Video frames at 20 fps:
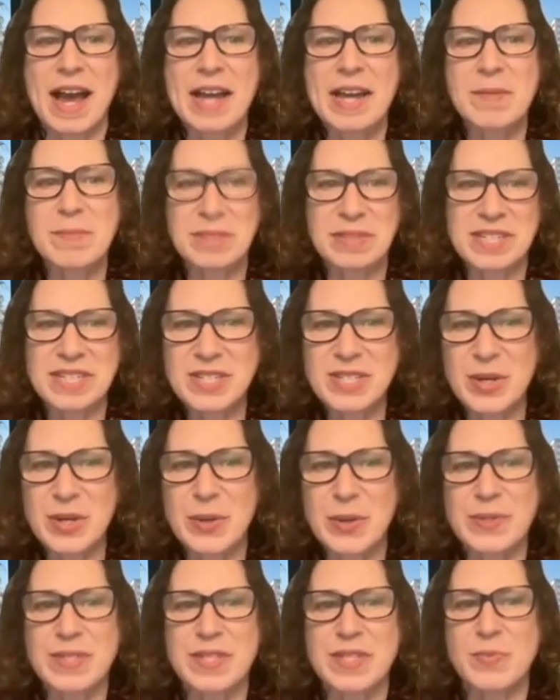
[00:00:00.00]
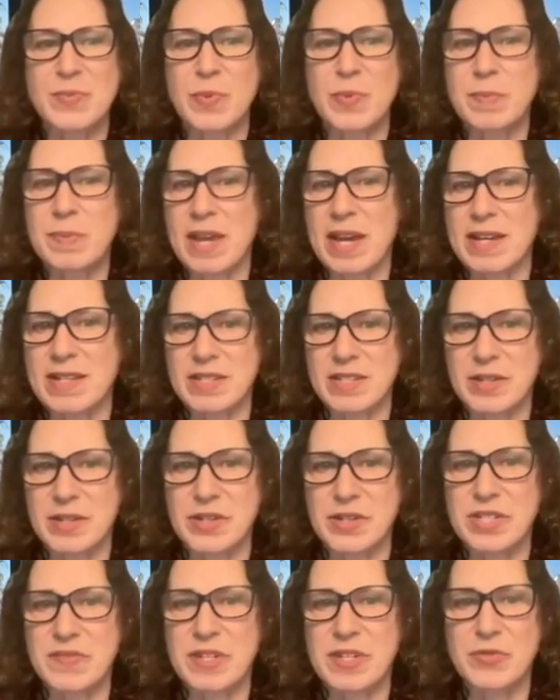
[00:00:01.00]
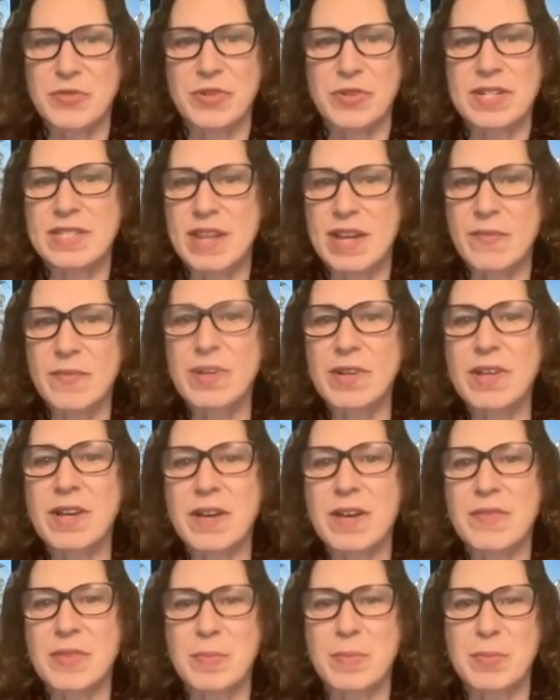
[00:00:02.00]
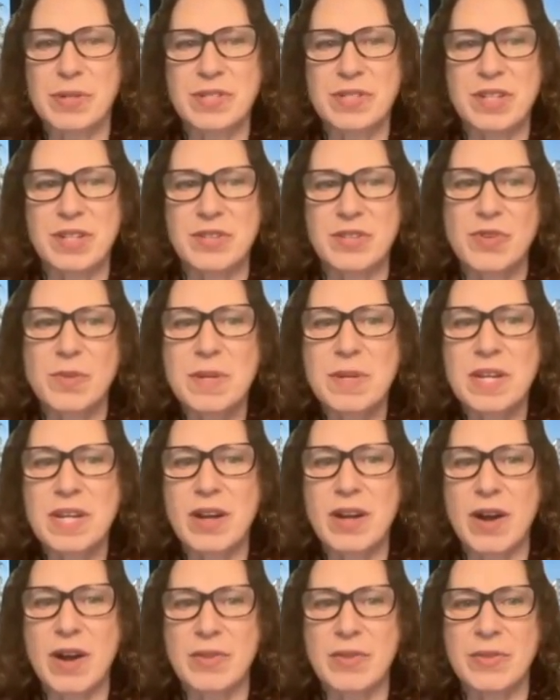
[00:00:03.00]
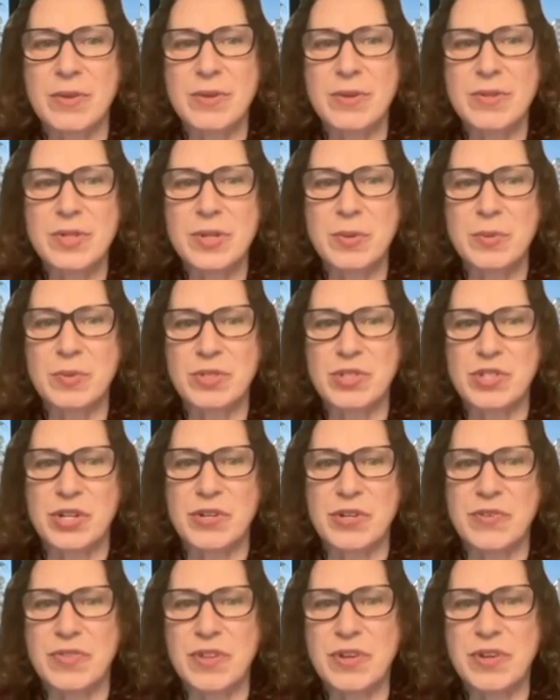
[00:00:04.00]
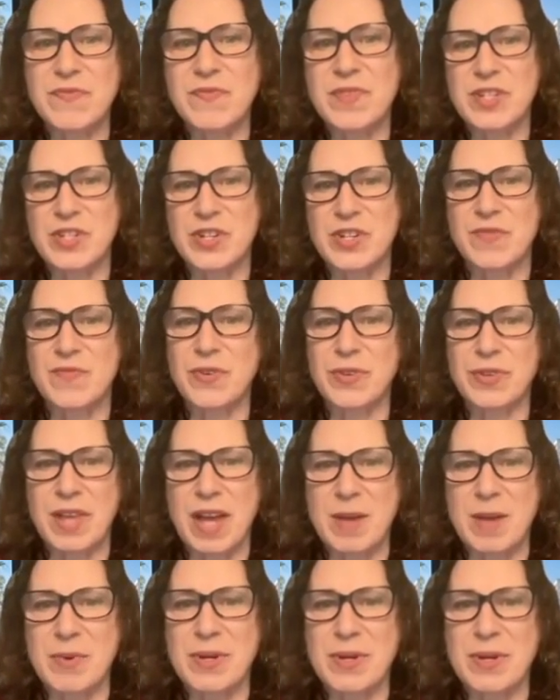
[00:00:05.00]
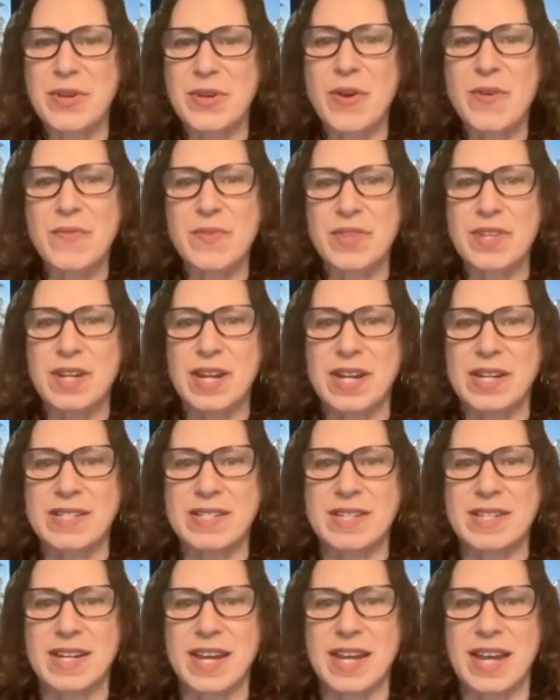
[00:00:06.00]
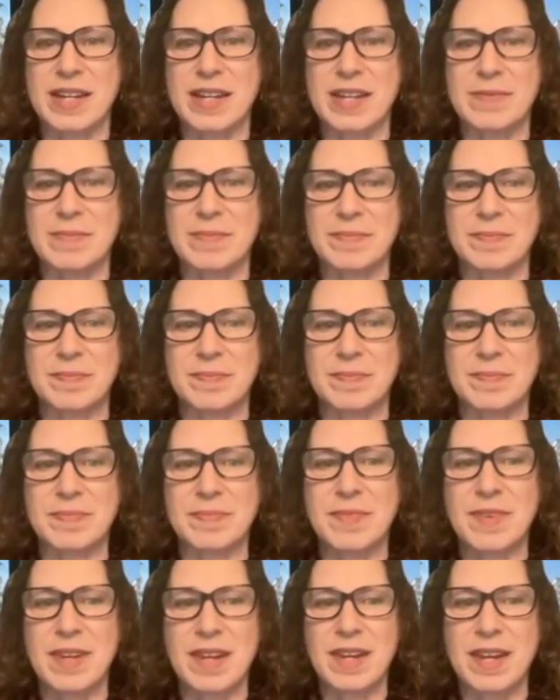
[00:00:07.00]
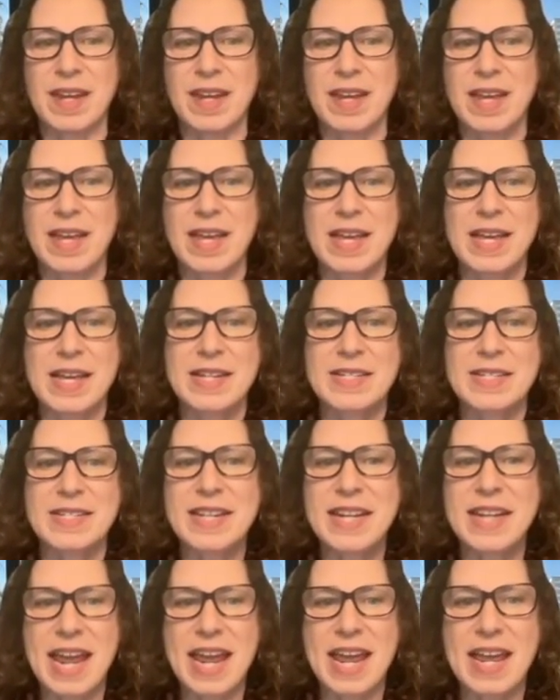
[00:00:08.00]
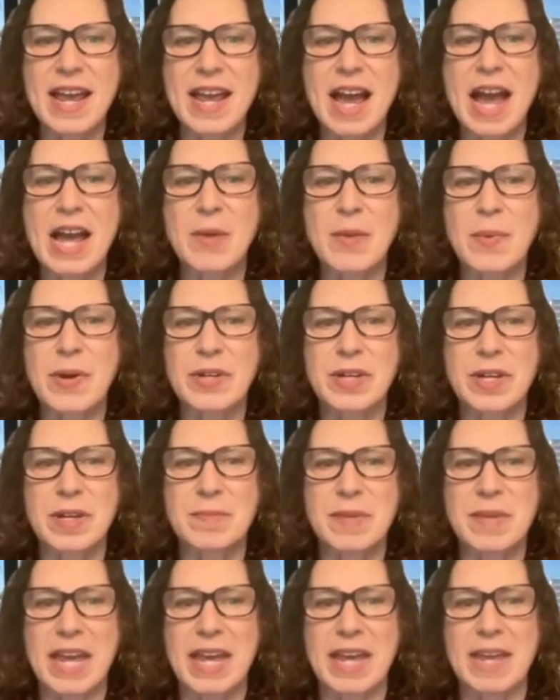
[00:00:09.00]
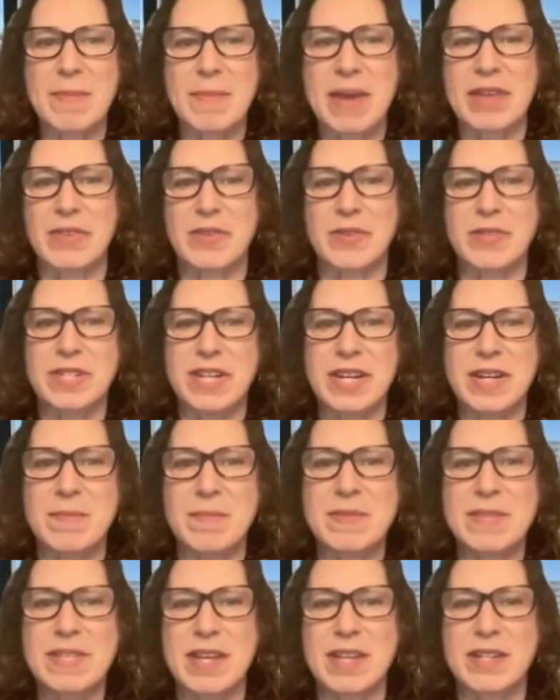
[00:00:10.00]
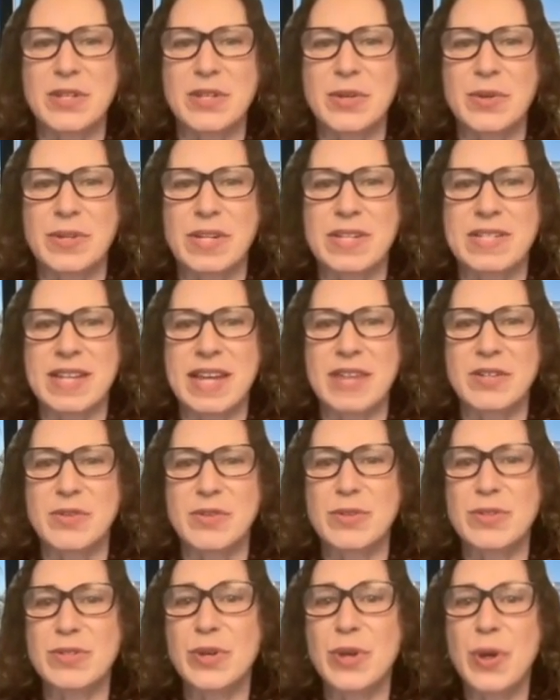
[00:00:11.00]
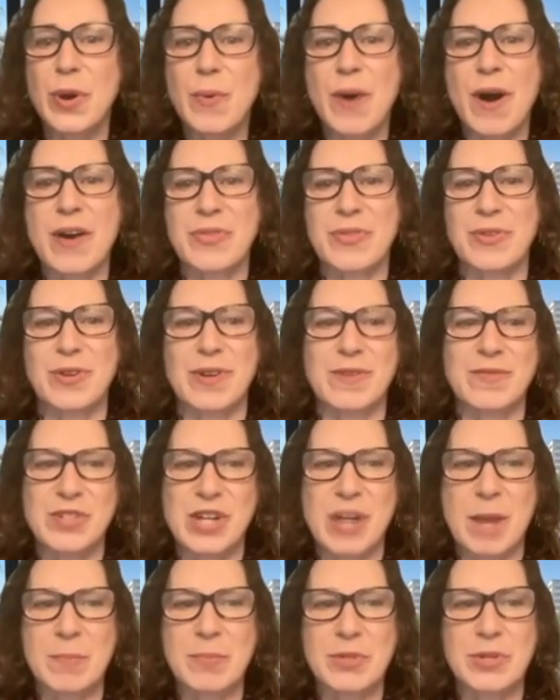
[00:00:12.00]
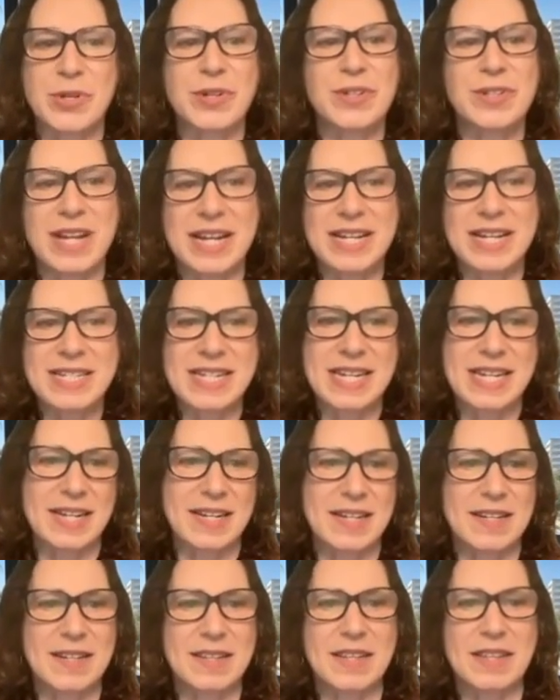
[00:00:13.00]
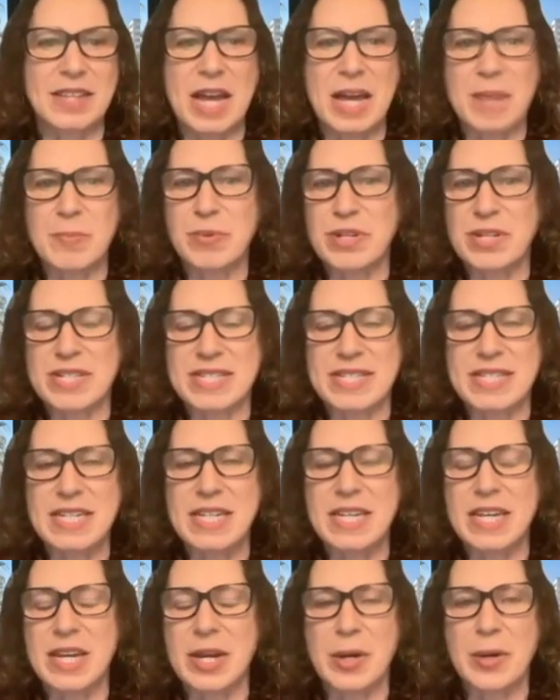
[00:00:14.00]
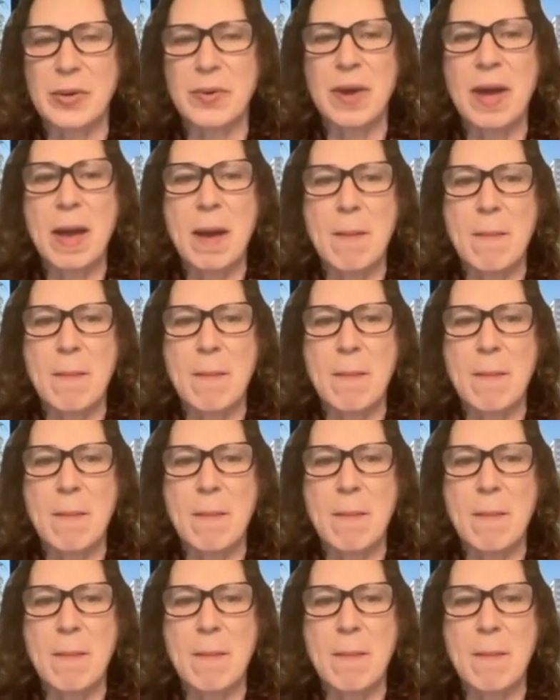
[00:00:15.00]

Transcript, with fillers: I am pleased to host this webcast series featuring several of the book's contributing authors who will share their vision for libraries over the next decade. Today, I welcome K. Matthew Dames and Tony Zanders, co author of Chapter 19 The Library CEO